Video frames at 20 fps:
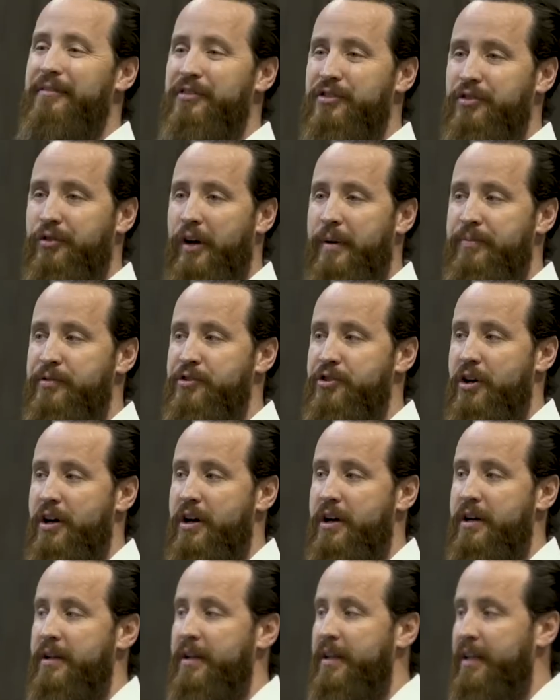of
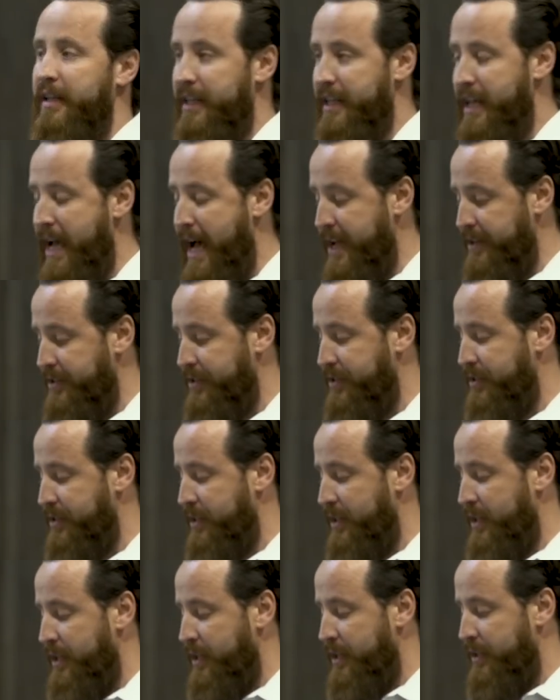Scripture? Yes.
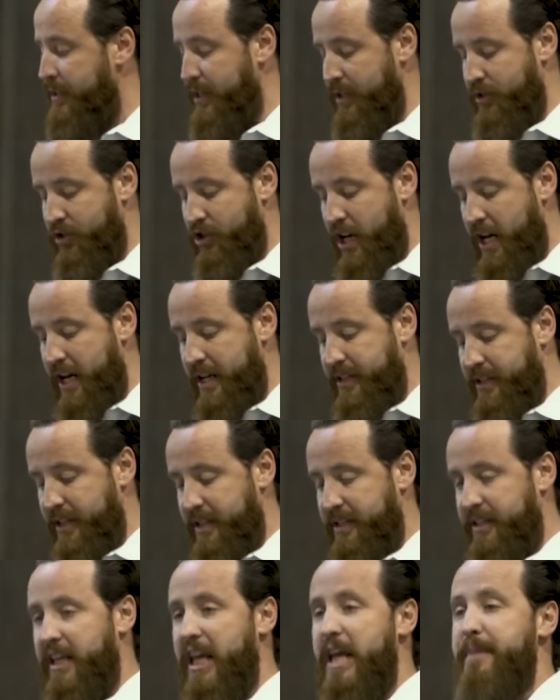Did
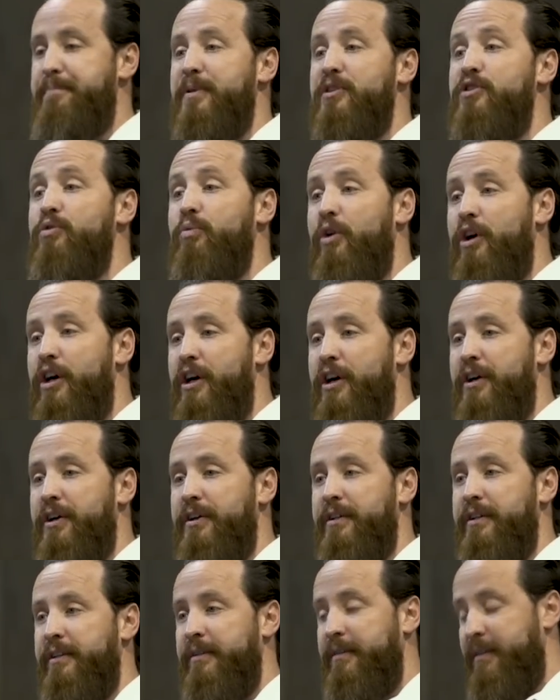Jesus keep His
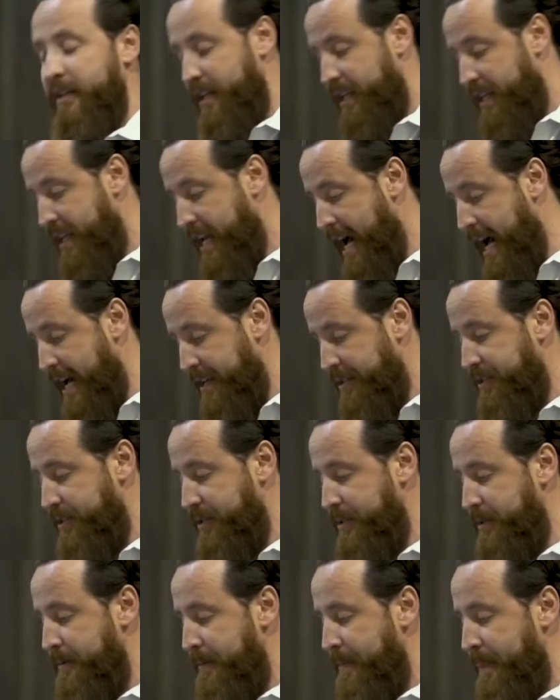word?
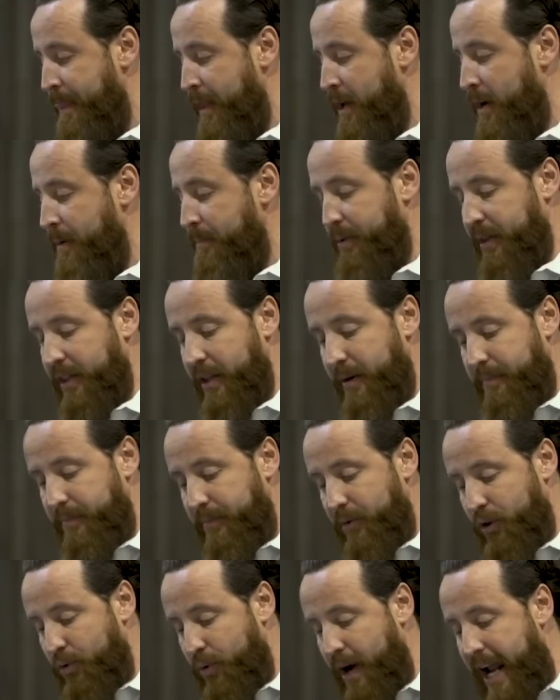Yes. But the
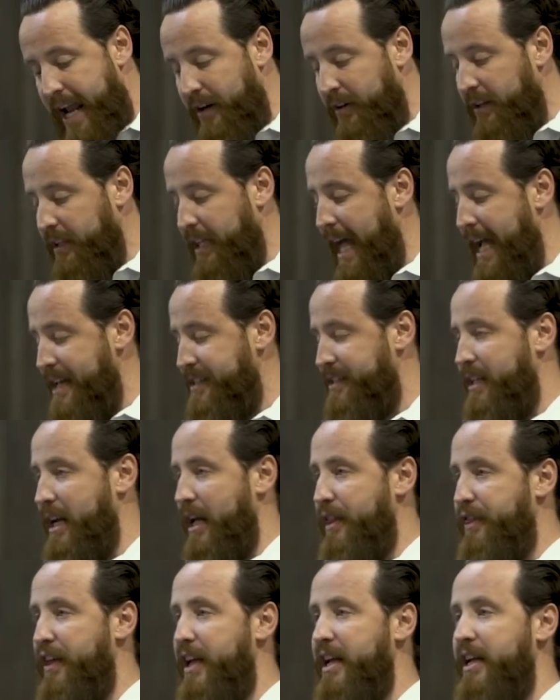greater lesson,
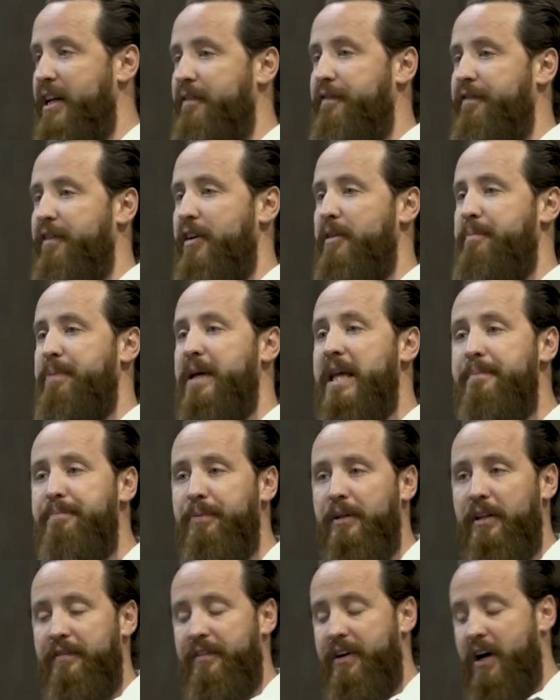I think, for the
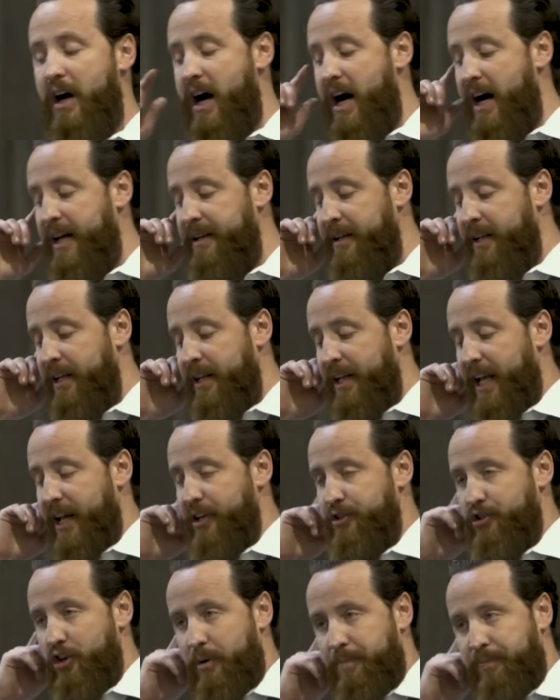people of God,
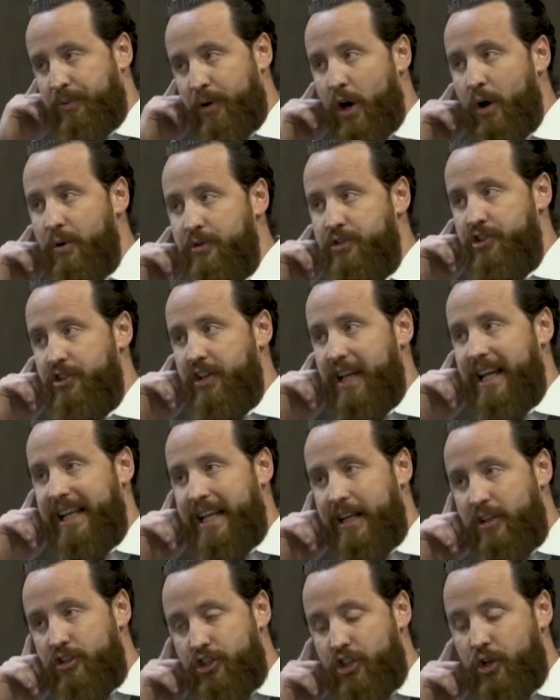as you approach an
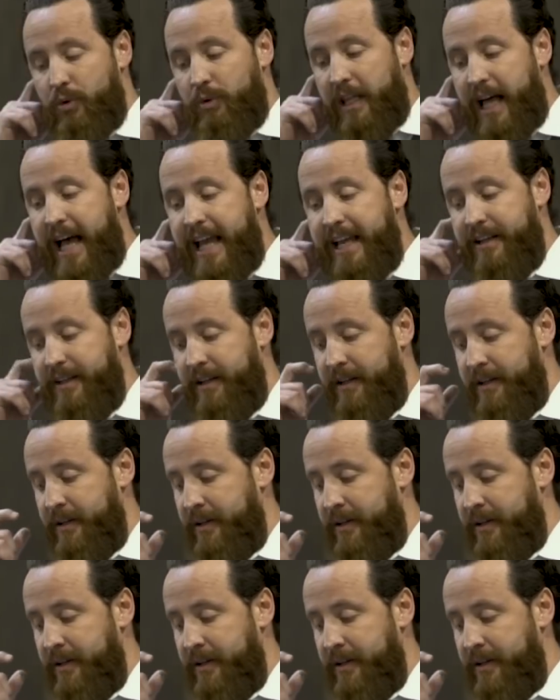issue like